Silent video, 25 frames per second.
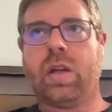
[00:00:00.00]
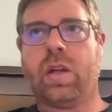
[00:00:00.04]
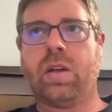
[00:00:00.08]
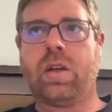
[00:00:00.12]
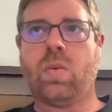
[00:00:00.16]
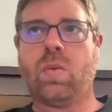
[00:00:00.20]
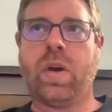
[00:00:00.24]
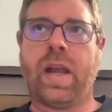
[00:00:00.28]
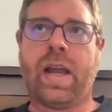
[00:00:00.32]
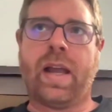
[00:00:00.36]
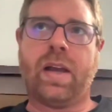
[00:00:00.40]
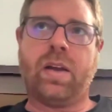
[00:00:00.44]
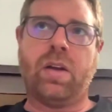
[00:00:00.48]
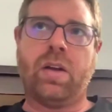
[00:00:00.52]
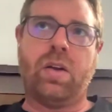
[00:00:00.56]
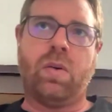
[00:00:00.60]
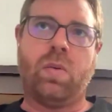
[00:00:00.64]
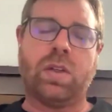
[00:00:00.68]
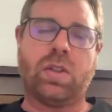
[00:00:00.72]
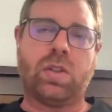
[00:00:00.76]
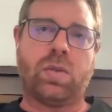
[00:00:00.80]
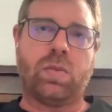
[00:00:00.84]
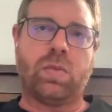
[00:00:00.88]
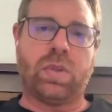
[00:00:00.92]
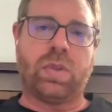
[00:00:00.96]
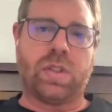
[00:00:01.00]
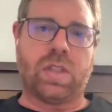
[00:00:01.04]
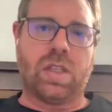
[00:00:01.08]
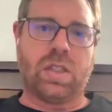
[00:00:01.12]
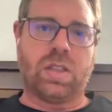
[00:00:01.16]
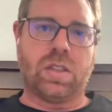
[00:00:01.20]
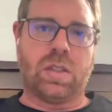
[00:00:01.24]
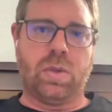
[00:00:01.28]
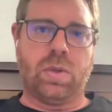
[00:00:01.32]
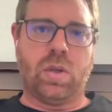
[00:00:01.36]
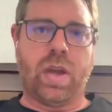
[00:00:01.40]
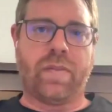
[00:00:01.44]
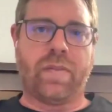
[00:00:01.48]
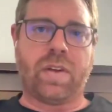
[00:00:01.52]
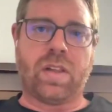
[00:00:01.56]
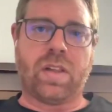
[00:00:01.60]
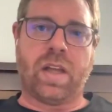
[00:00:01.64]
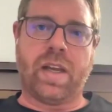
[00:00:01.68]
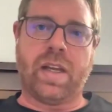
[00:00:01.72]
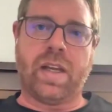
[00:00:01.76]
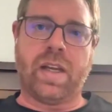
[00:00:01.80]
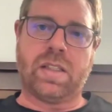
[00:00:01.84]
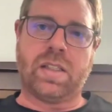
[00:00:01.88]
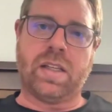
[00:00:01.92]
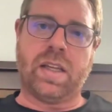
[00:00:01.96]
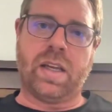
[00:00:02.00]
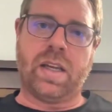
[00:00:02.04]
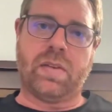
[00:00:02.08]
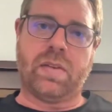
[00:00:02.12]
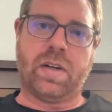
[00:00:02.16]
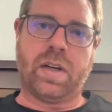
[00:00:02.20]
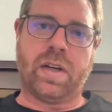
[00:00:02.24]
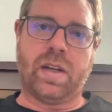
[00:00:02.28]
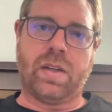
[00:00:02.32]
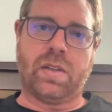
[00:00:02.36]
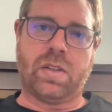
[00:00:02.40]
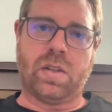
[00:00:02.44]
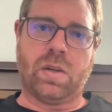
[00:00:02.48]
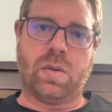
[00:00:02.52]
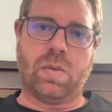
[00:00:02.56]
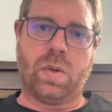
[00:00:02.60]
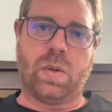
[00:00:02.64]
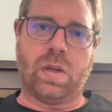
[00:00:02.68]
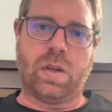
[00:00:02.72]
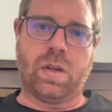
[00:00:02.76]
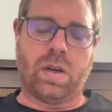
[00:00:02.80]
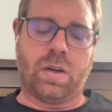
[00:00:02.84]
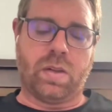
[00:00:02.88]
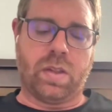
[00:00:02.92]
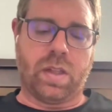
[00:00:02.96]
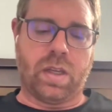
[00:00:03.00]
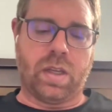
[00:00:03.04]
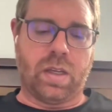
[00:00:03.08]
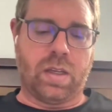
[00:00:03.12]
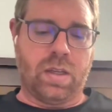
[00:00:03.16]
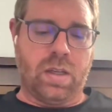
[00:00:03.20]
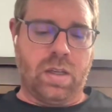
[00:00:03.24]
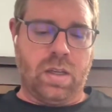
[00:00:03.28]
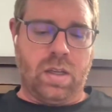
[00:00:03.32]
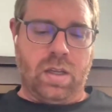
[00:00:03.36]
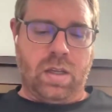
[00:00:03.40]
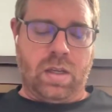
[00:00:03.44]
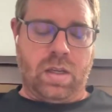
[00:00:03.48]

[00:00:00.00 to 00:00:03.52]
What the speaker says: Like what system? You have clients now, right? So what are they?